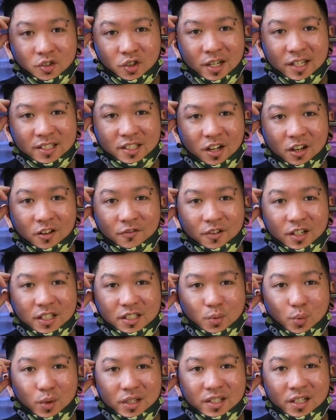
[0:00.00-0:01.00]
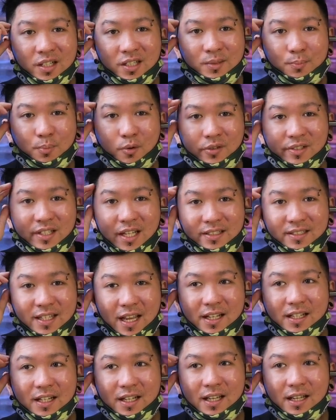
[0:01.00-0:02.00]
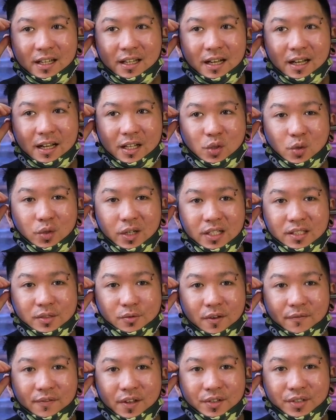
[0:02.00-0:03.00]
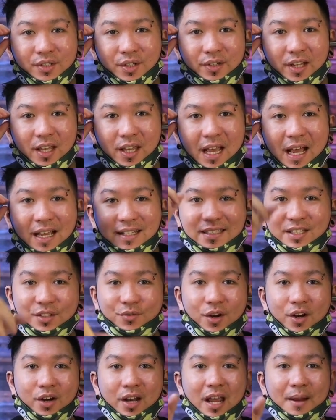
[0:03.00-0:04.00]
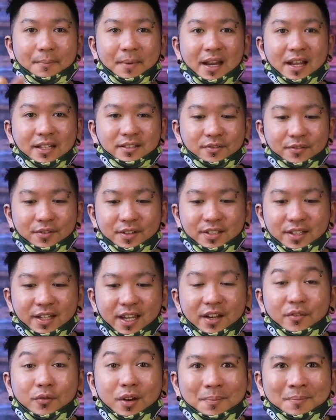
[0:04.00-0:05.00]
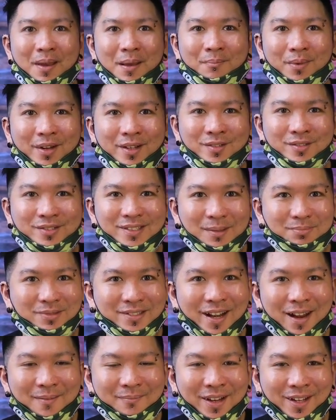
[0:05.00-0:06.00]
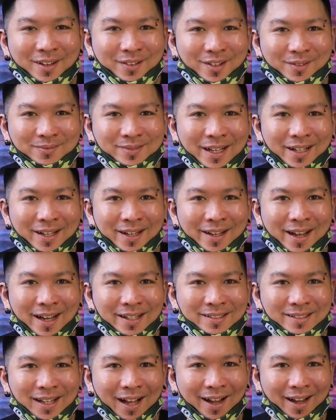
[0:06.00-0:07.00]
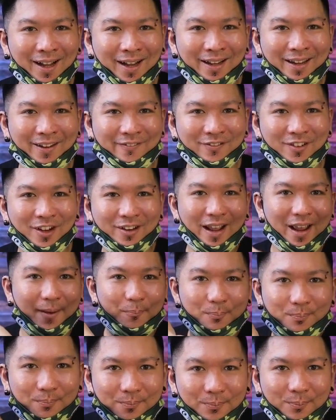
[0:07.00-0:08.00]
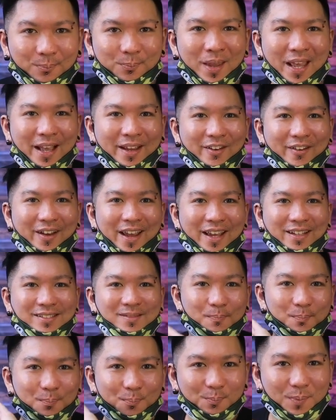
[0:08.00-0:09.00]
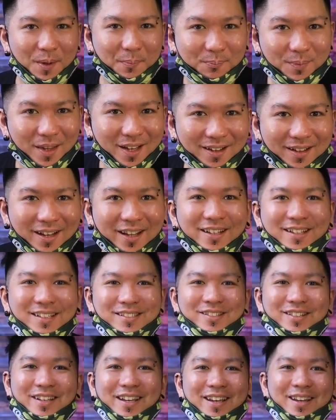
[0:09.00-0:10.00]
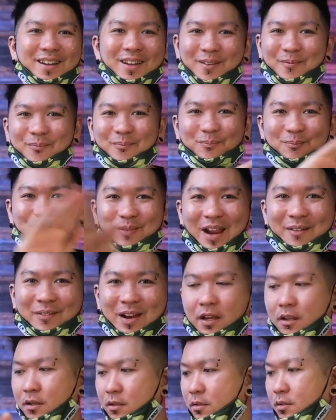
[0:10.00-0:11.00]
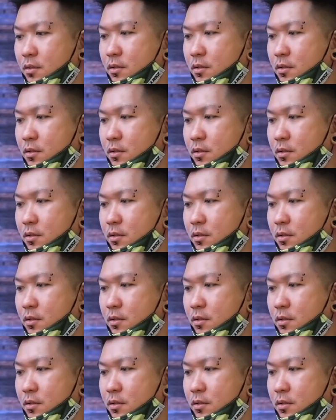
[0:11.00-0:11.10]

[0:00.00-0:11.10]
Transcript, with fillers: So that's all for this Wishlist Project channel lah. Today's reviews, okay? I see you all at my next reviews again. Remember to subscribe my YouTube channel, guys. If not, I piak your ass like this, okay? Bye-bye.